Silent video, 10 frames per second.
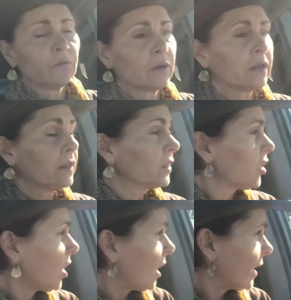really
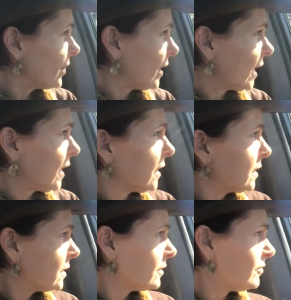thought that
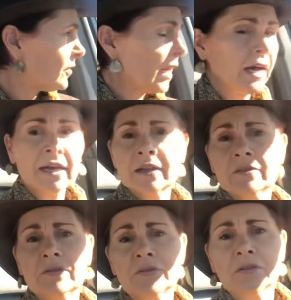5
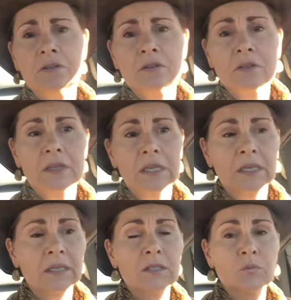
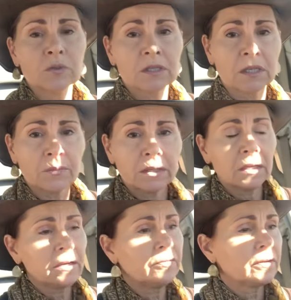things was going to be
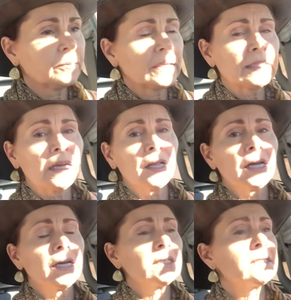enough, and my tile
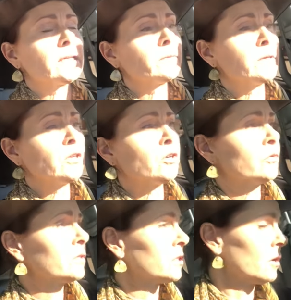guy is telling me no,
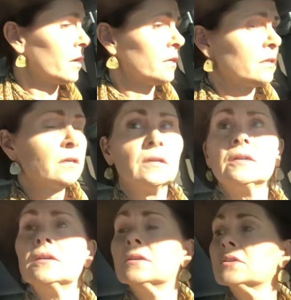it's not.
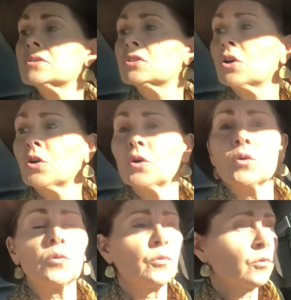So
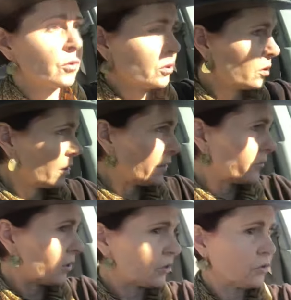
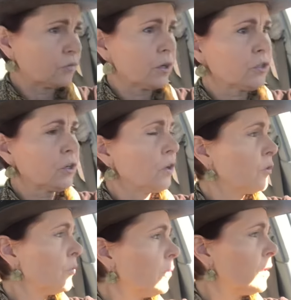I've got to rush
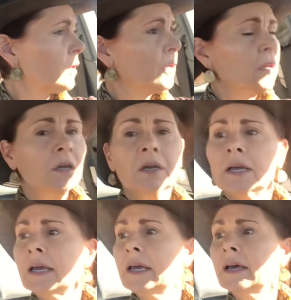home
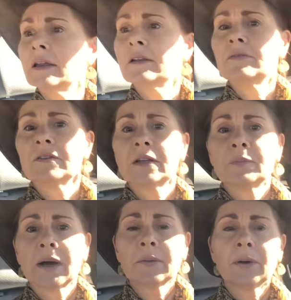and feed
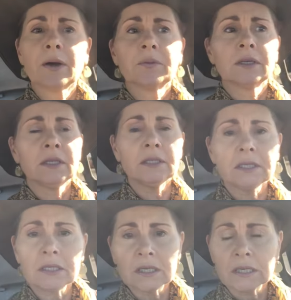my puppies